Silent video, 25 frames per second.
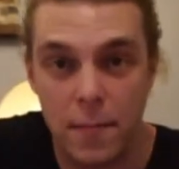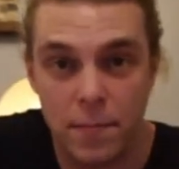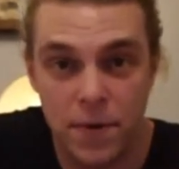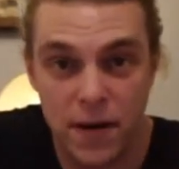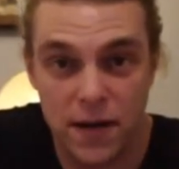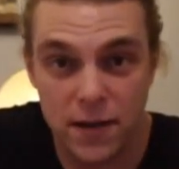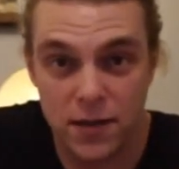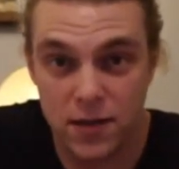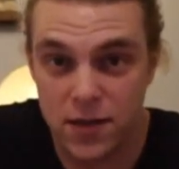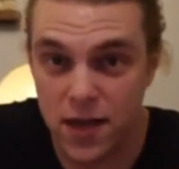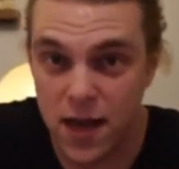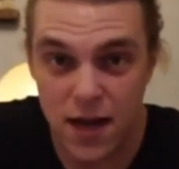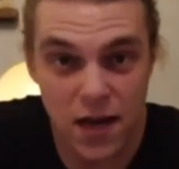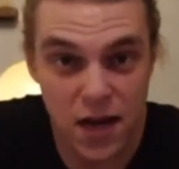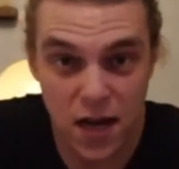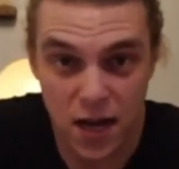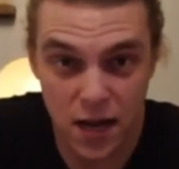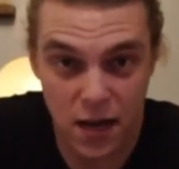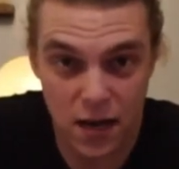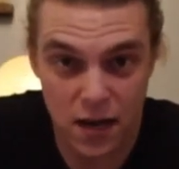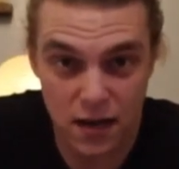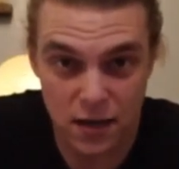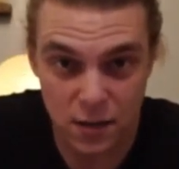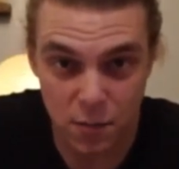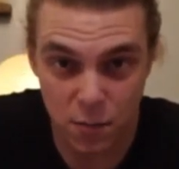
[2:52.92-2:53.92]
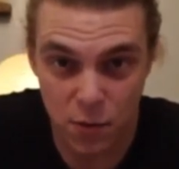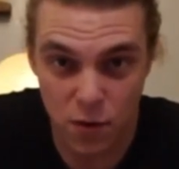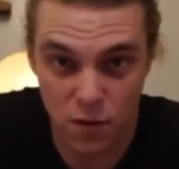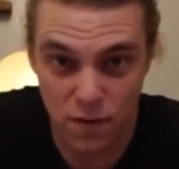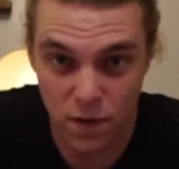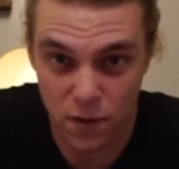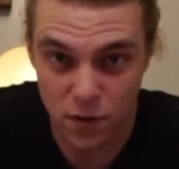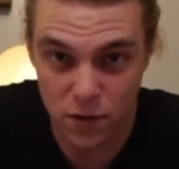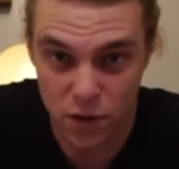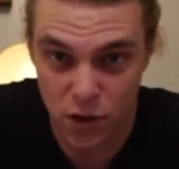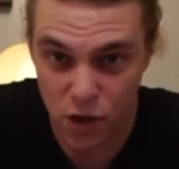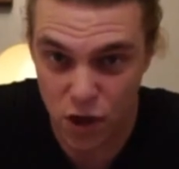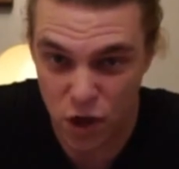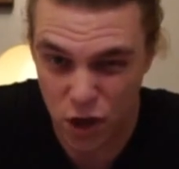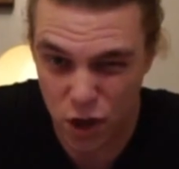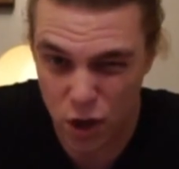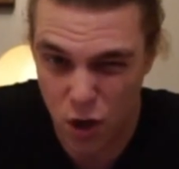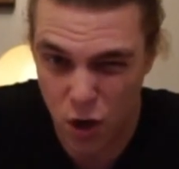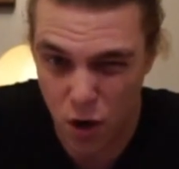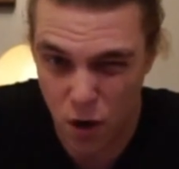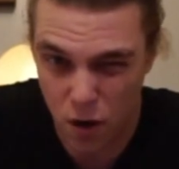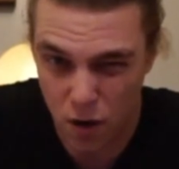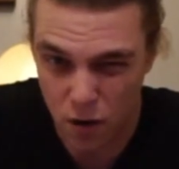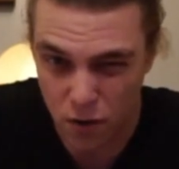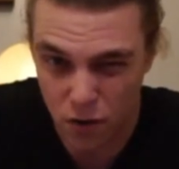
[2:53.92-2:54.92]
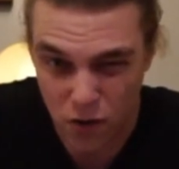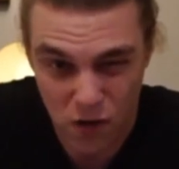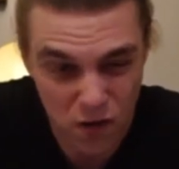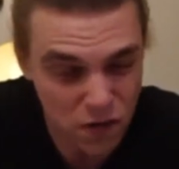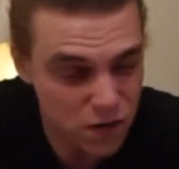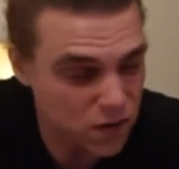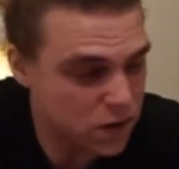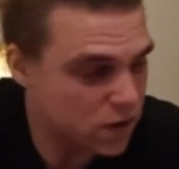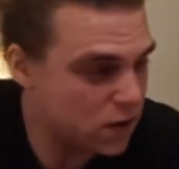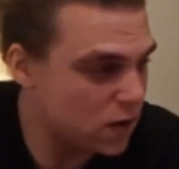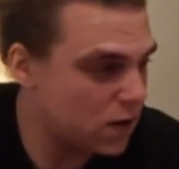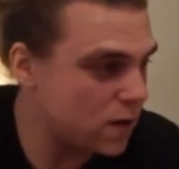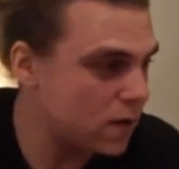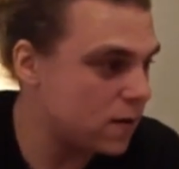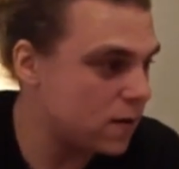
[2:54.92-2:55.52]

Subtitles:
being said, let's move on to the cons.